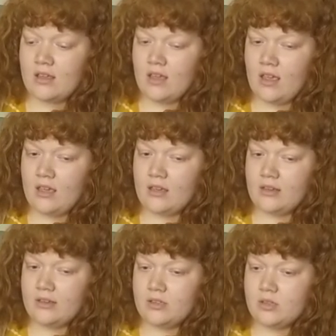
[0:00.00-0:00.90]

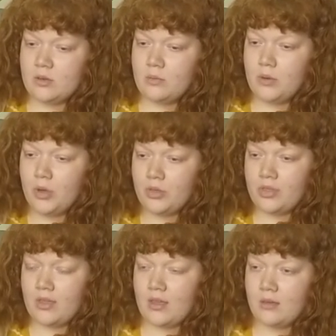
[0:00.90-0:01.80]
and put
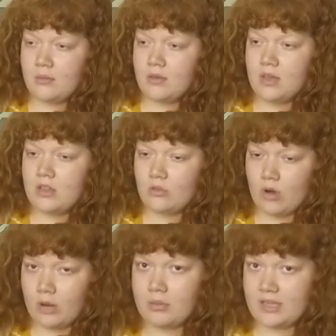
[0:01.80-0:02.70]
them in the
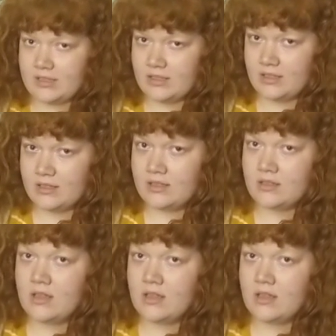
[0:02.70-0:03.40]
wrong places.